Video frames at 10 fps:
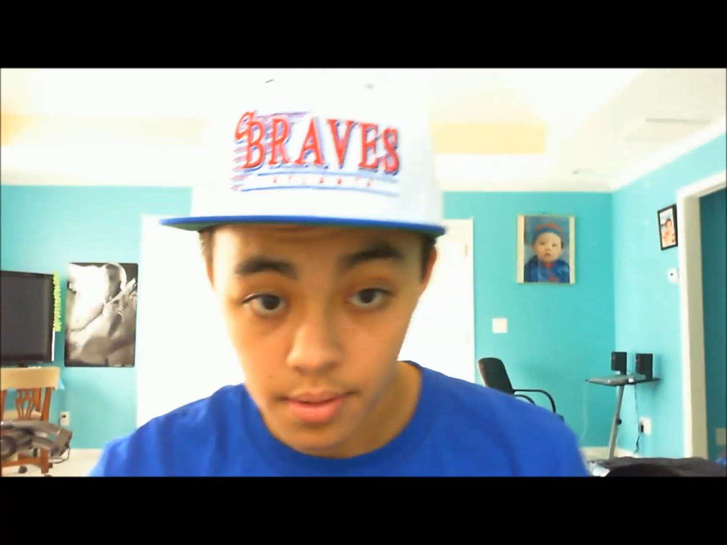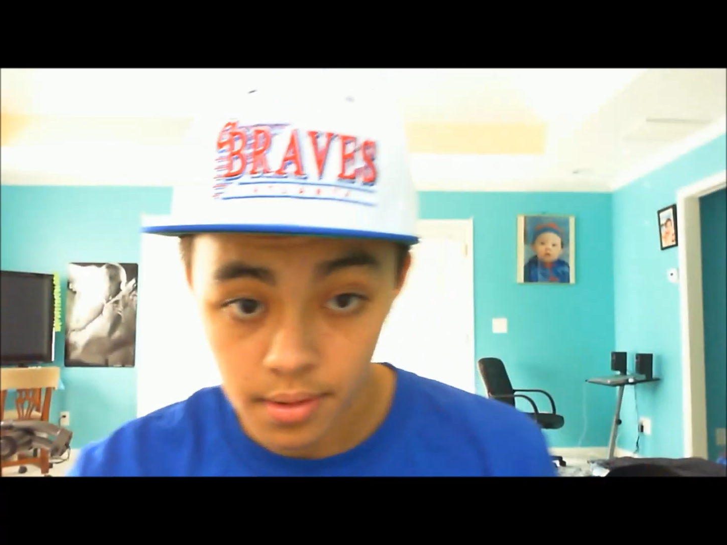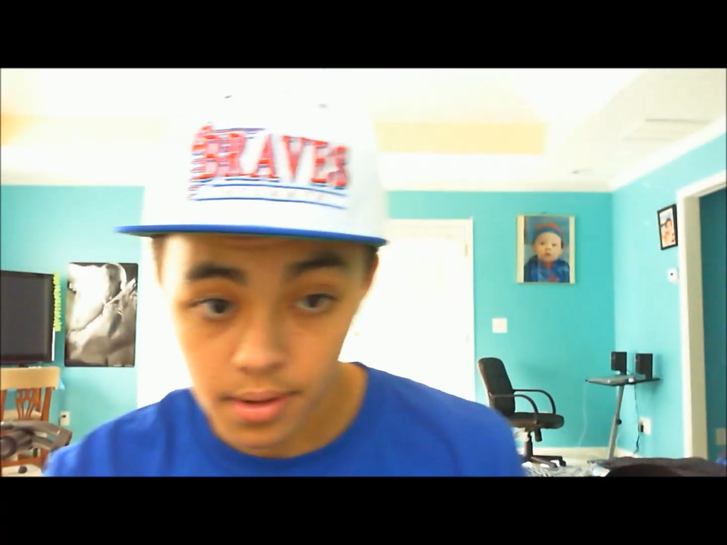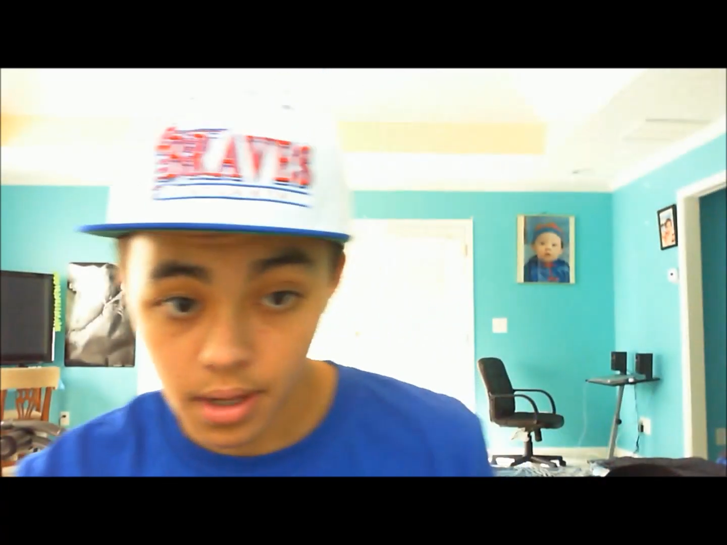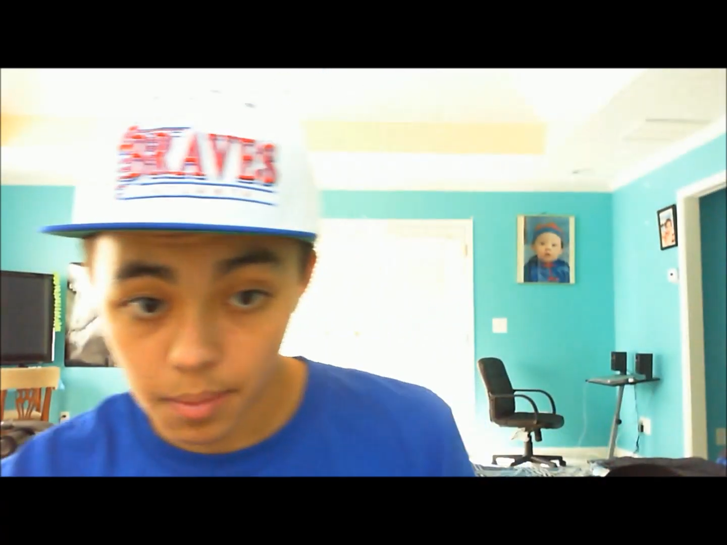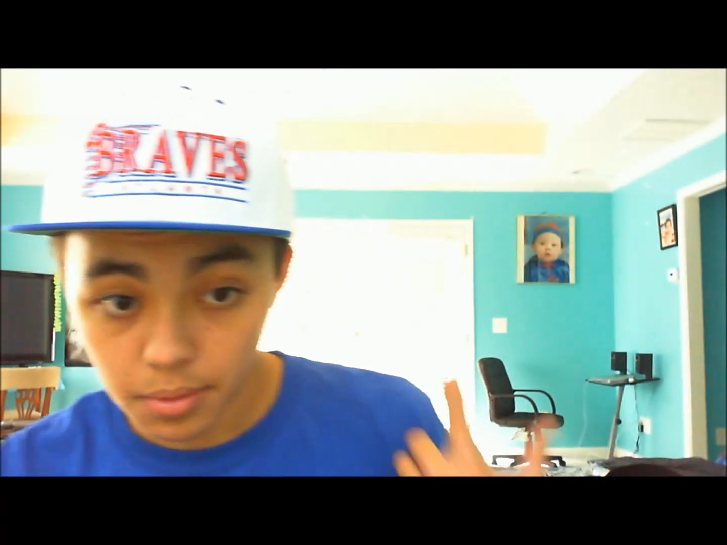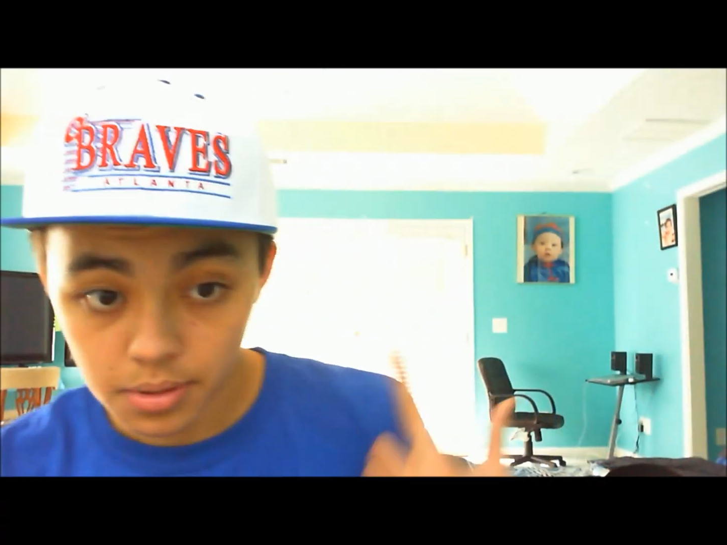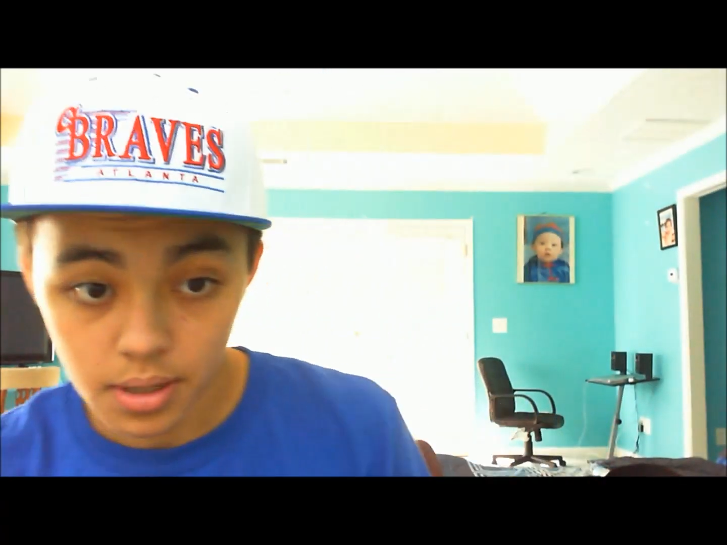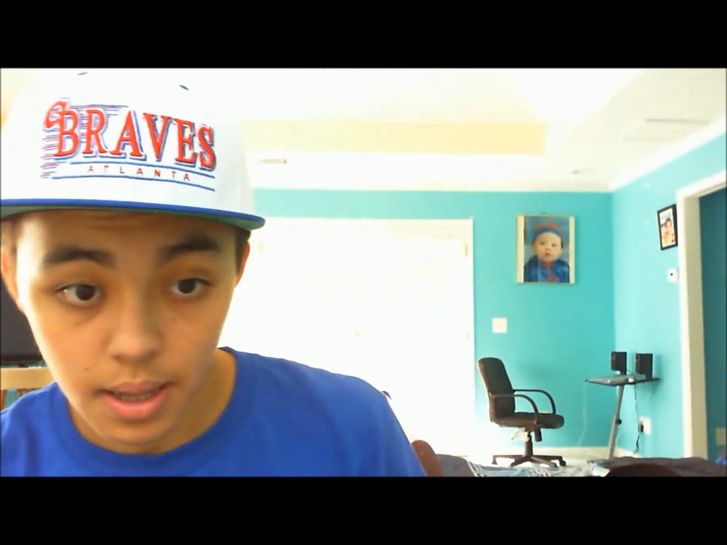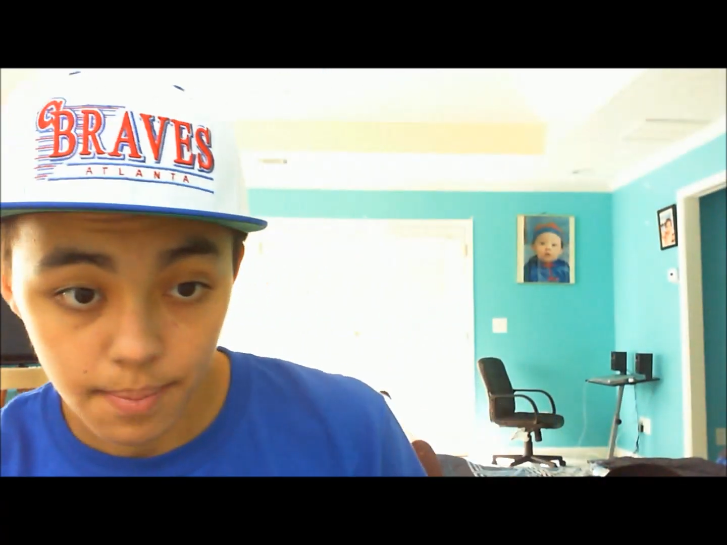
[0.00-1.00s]
It's got blue
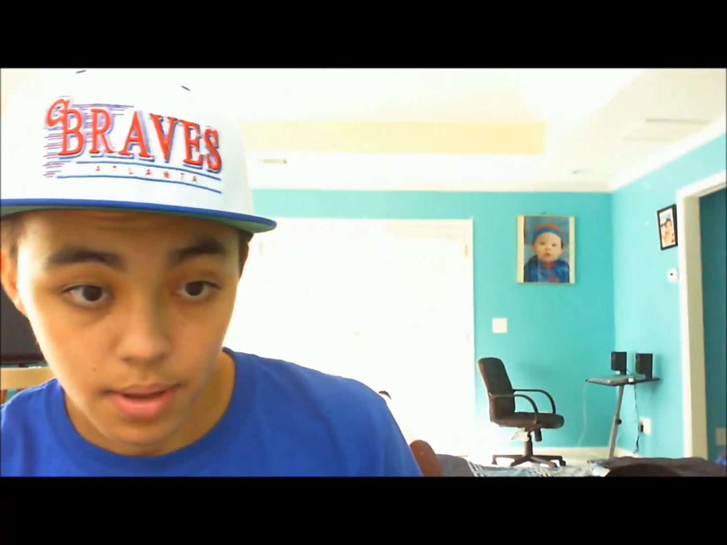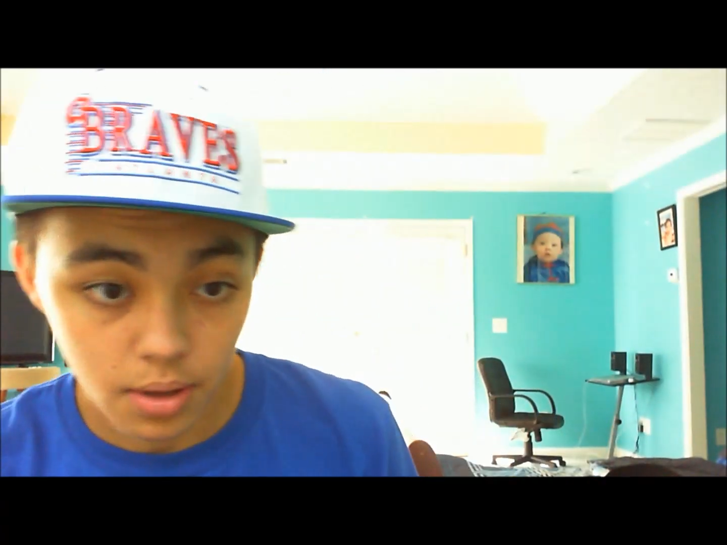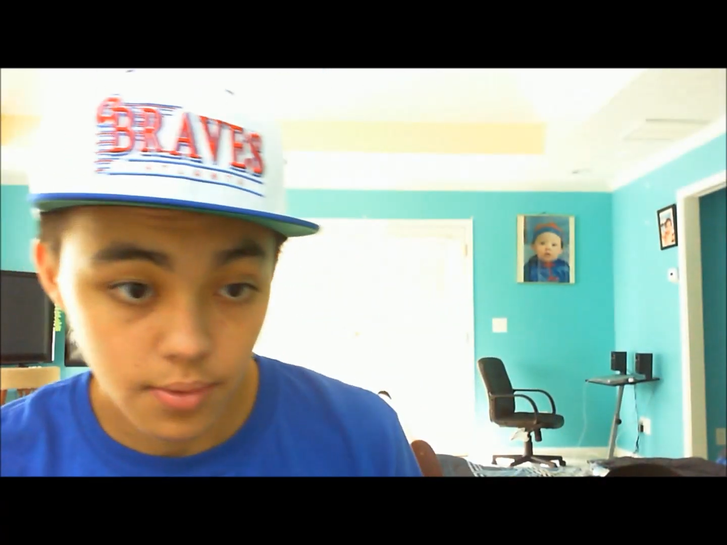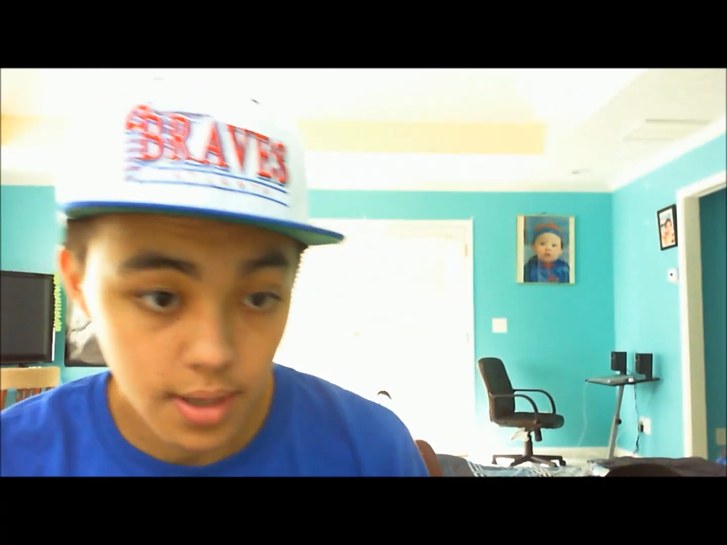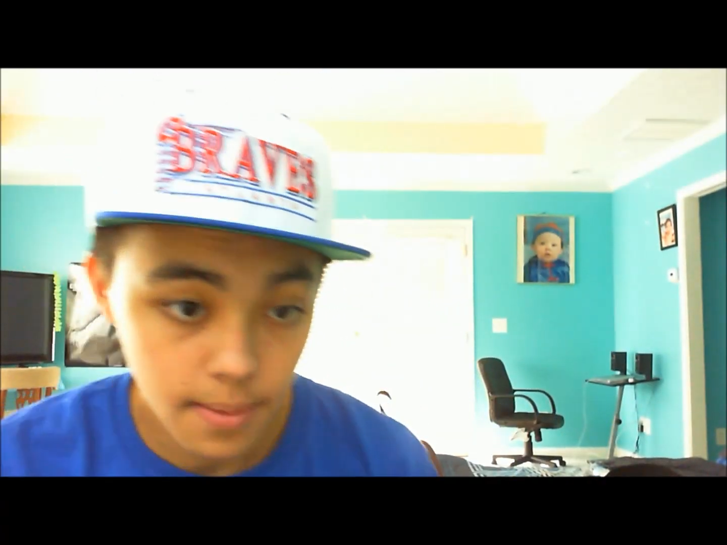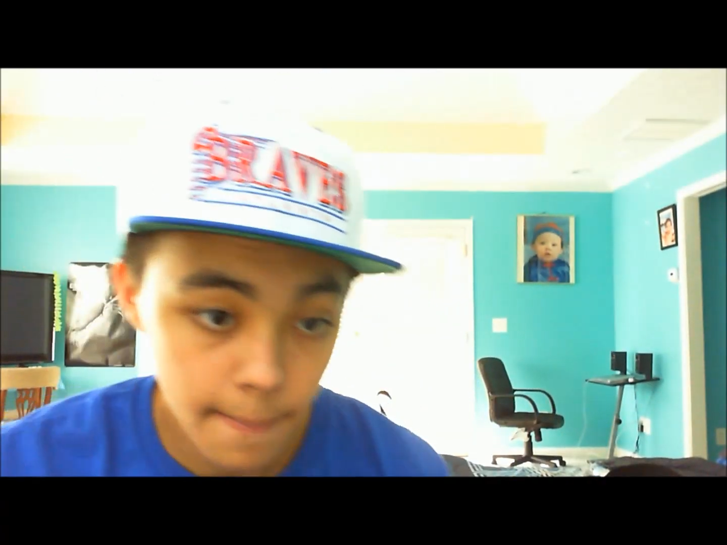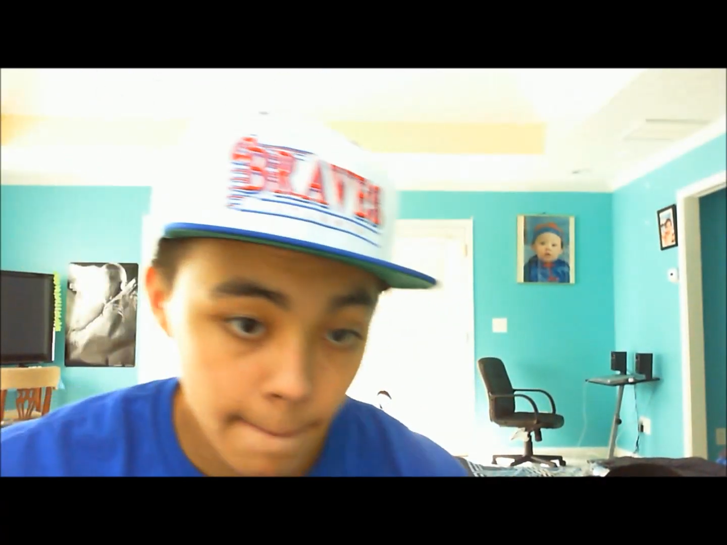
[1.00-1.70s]
snap by the way.